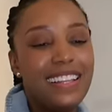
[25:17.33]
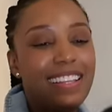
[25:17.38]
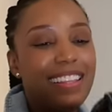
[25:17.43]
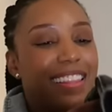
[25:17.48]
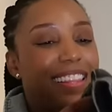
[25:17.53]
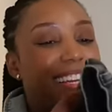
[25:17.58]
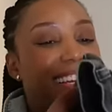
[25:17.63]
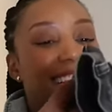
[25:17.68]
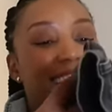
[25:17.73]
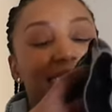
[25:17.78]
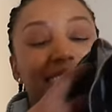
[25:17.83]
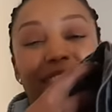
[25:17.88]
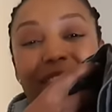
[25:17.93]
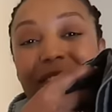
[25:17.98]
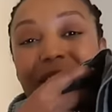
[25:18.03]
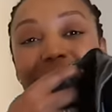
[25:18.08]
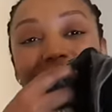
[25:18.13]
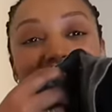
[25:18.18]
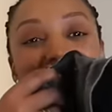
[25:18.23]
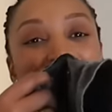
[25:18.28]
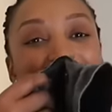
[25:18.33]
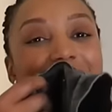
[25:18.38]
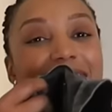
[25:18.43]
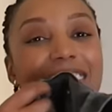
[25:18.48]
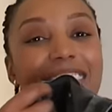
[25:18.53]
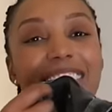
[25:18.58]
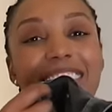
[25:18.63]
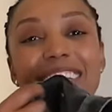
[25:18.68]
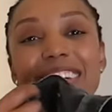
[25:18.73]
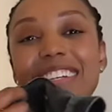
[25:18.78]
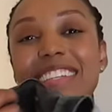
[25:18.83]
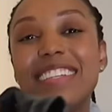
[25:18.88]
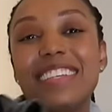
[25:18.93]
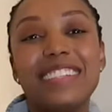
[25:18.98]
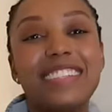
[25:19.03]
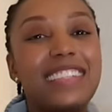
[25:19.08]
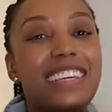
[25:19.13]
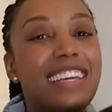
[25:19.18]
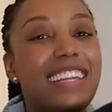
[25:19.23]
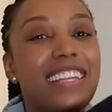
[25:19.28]
these are
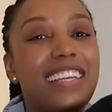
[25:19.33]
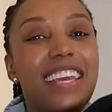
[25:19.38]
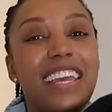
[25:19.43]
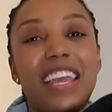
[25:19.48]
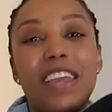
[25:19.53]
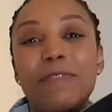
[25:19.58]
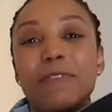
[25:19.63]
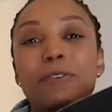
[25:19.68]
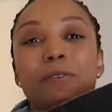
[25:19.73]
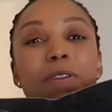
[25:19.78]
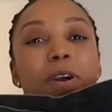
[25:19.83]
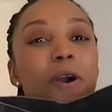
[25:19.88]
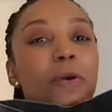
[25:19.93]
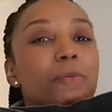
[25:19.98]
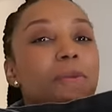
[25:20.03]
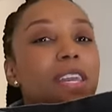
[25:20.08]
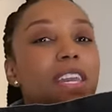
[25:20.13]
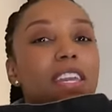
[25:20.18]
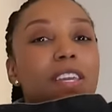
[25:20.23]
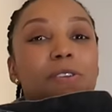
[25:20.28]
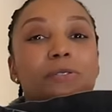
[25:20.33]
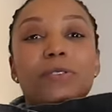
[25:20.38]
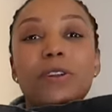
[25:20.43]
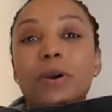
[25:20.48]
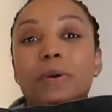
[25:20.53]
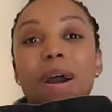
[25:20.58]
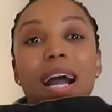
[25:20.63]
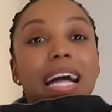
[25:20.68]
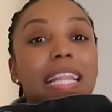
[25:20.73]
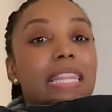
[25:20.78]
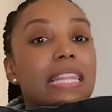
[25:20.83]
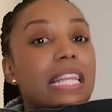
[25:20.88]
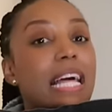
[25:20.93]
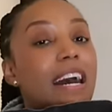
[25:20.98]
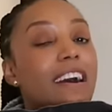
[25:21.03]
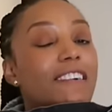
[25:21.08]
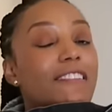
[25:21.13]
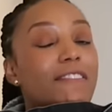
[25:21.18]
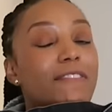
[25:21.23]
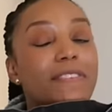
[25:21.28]
listen, if you know me, you know I
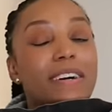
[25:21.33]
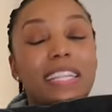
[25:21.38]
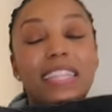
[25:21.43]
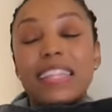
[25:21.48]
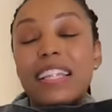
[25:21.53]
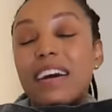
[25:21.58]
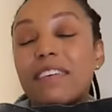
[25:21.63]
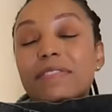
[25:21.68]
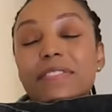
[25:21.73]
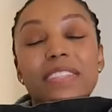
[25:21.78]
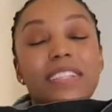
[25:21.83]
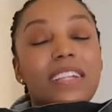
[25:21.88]
love, love,